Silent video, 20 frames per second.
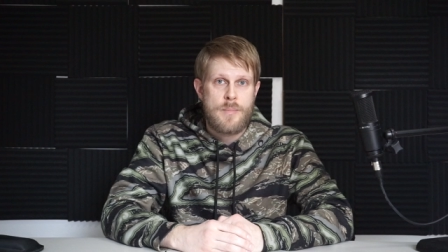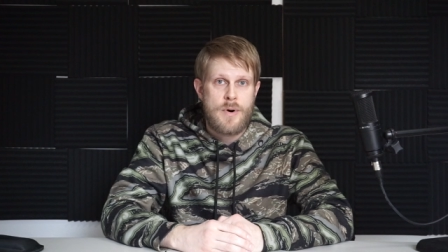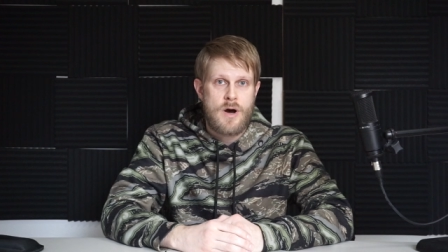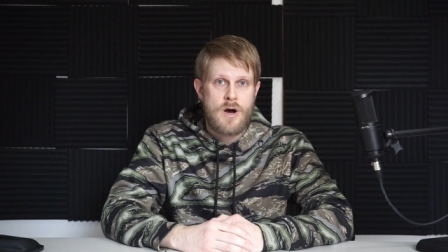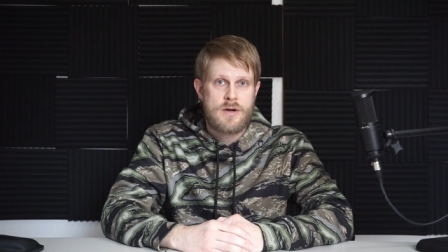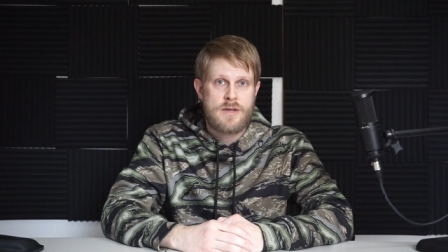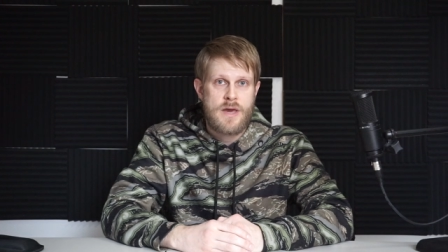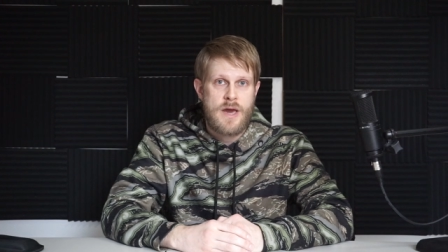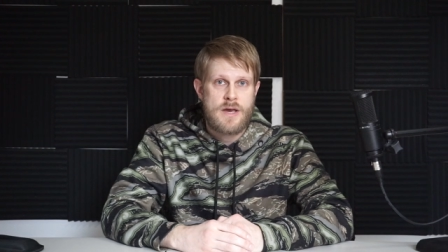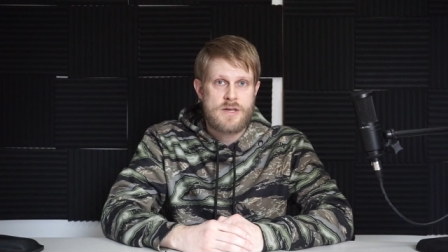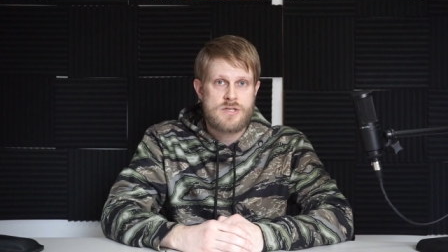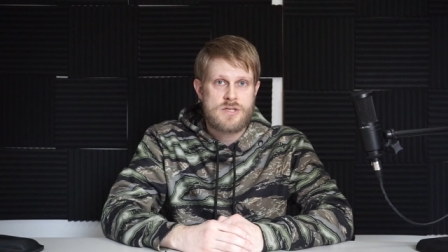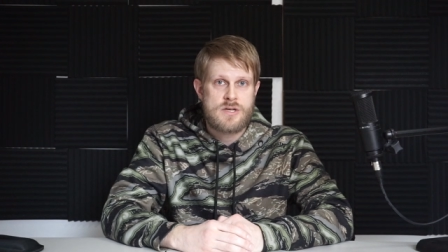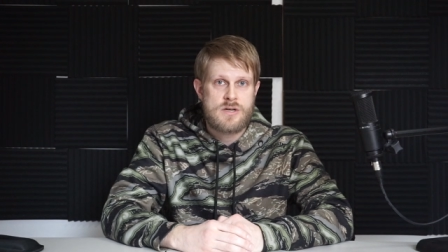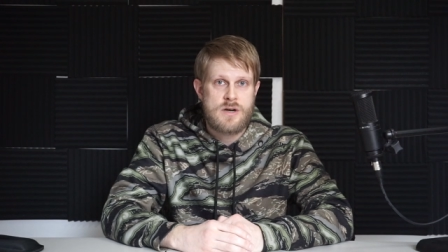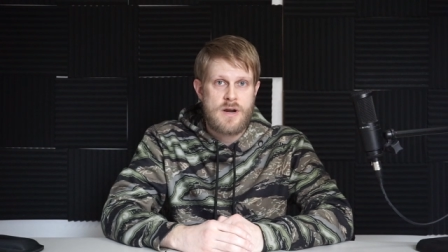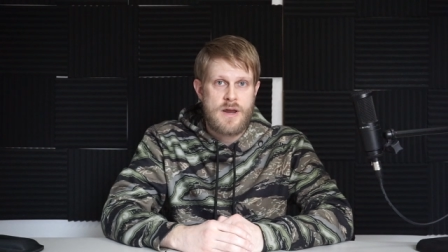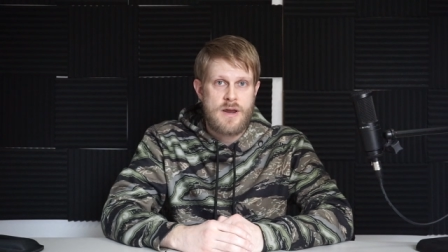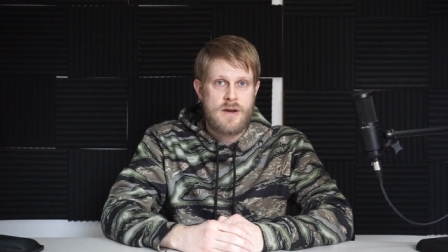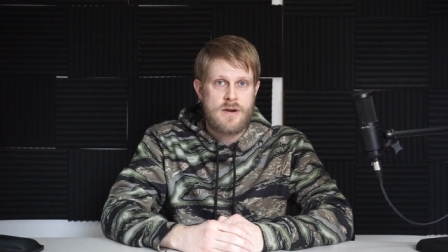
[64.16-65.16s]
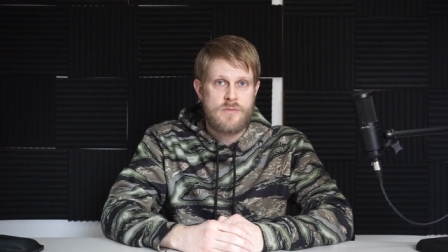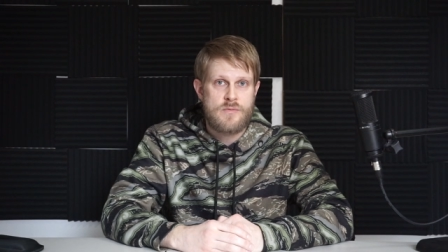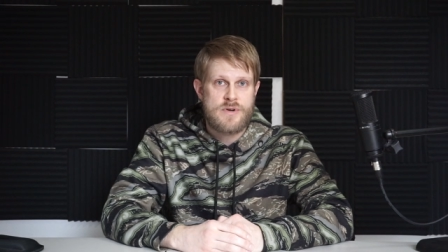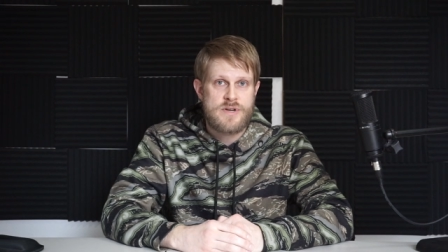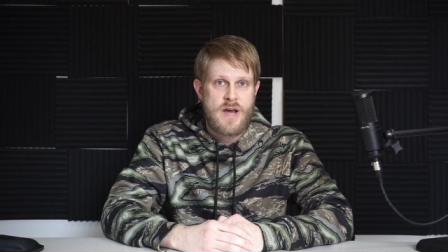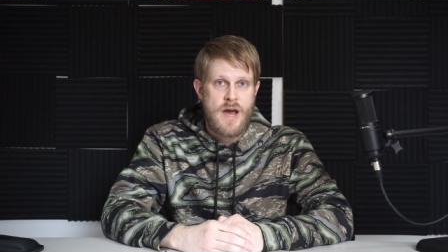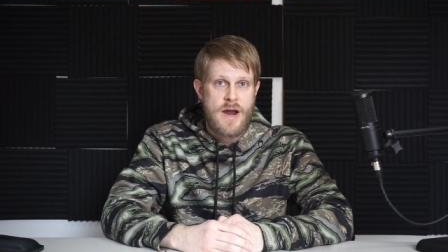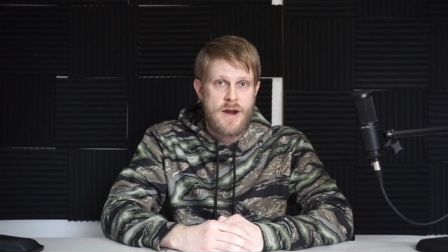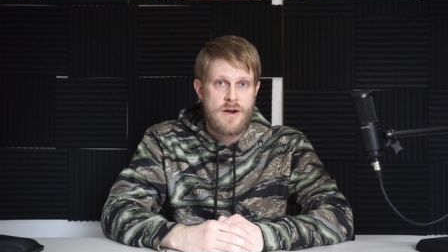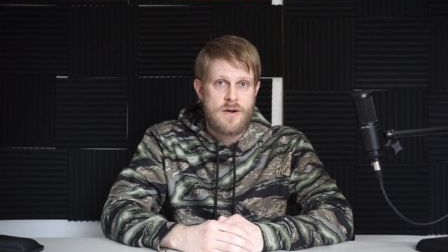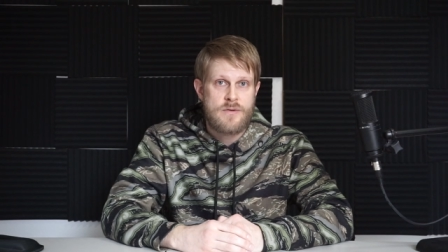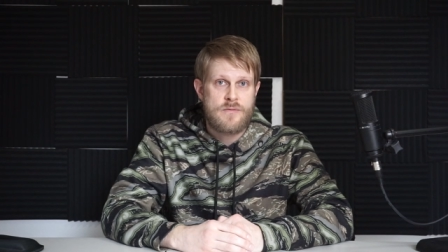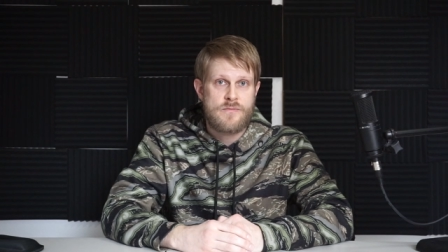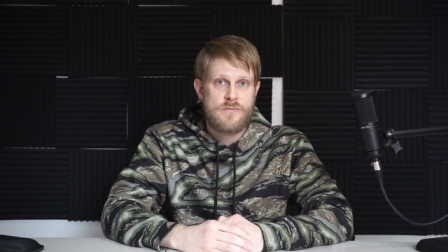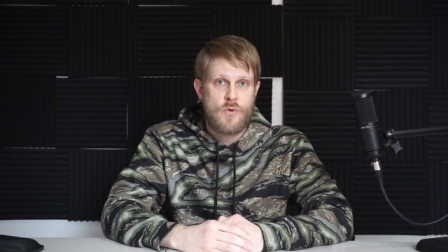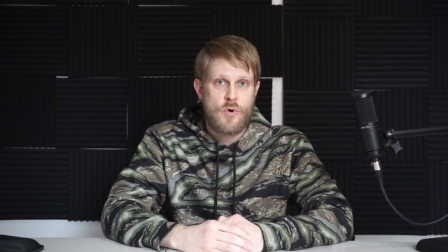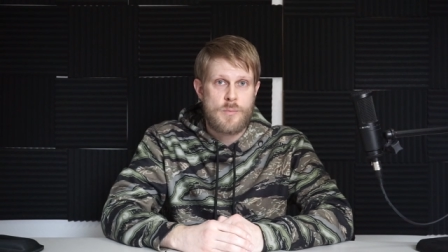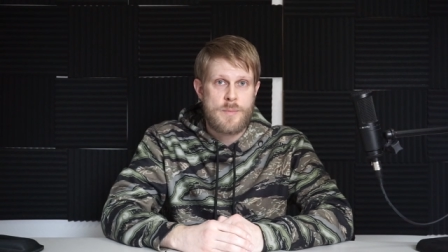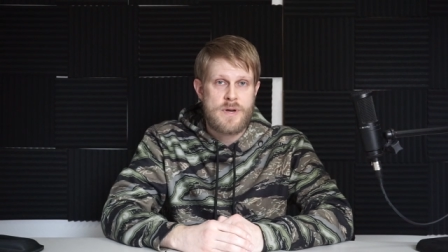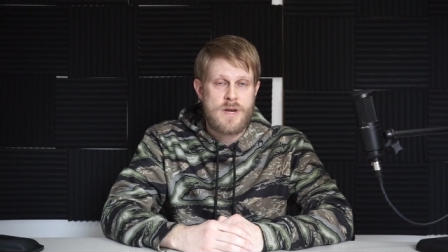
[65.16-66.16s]
podcaster, and retired
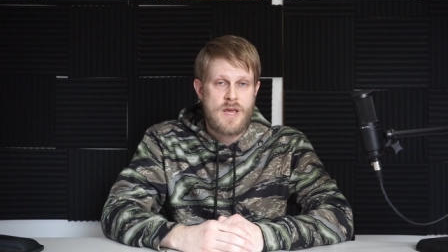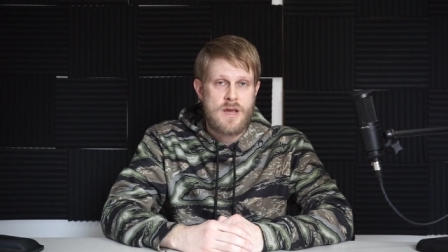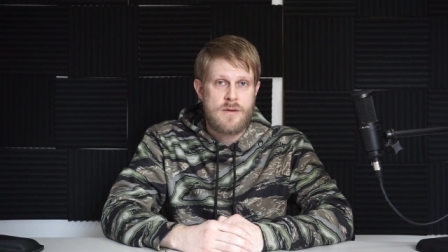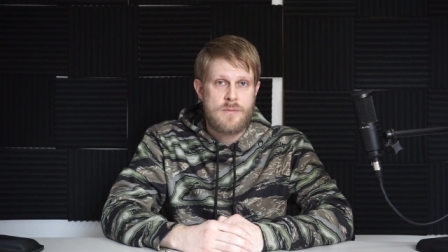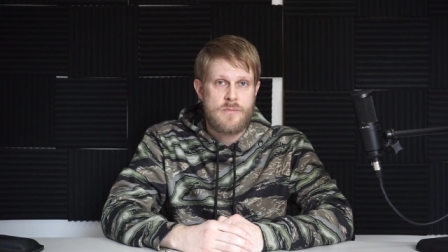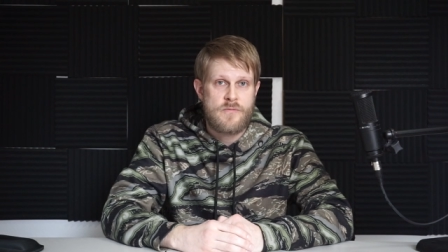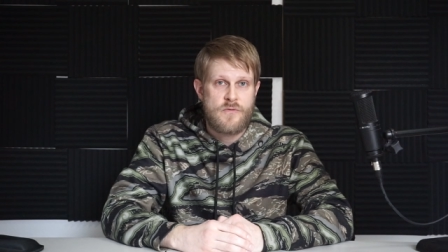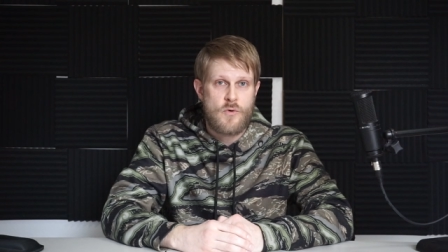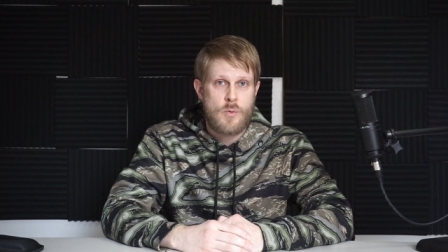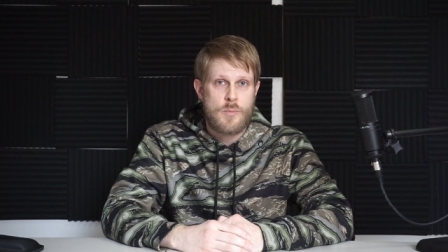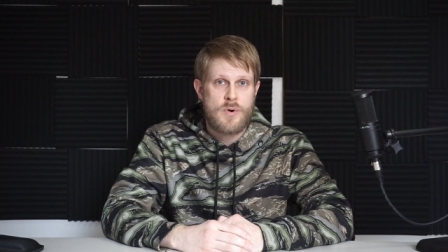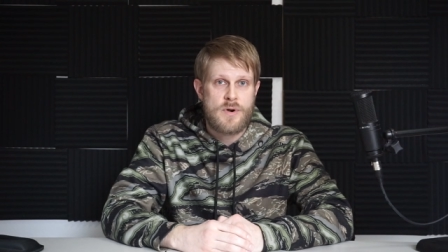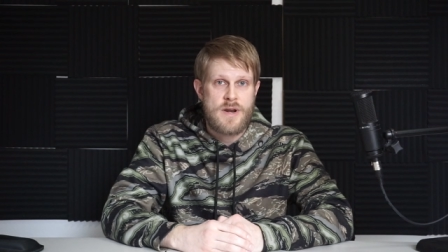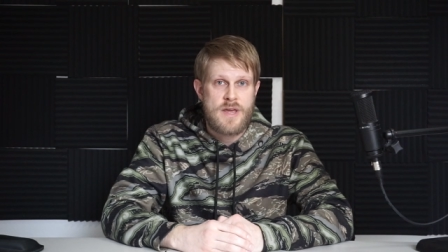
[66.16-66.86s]
former,